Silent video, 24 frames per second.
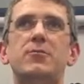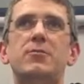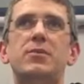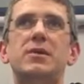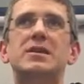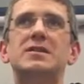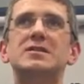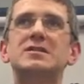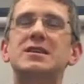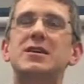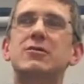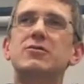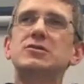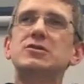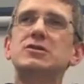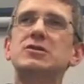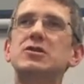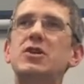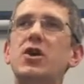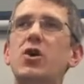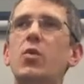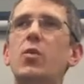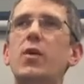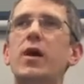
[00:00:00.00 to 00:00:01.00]
because there is
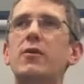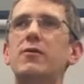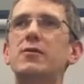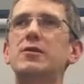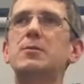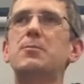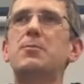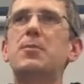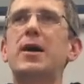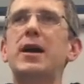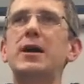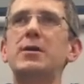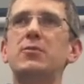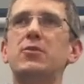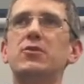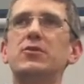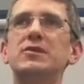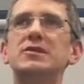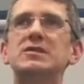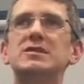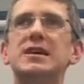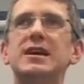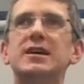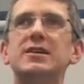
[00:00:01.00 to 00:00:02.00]
nowhere in the Bible
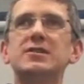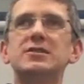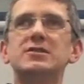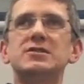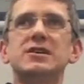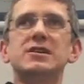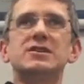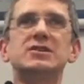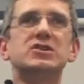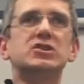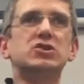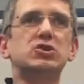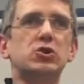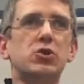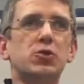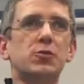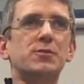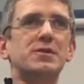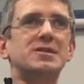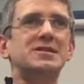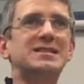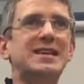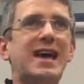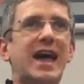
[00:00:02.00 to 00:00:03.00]
that tells us
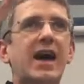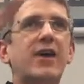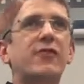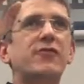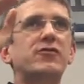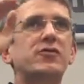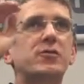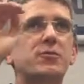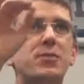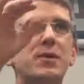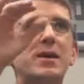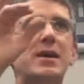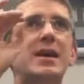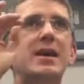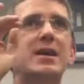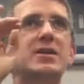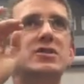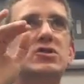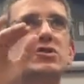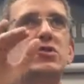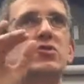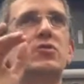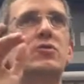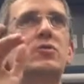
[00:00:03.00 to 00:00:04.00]
sermons have to be
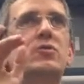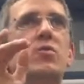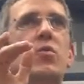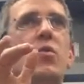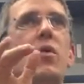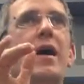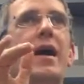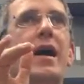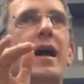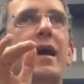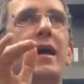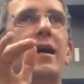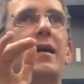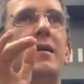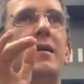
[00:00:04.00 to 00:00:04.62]
a certain way.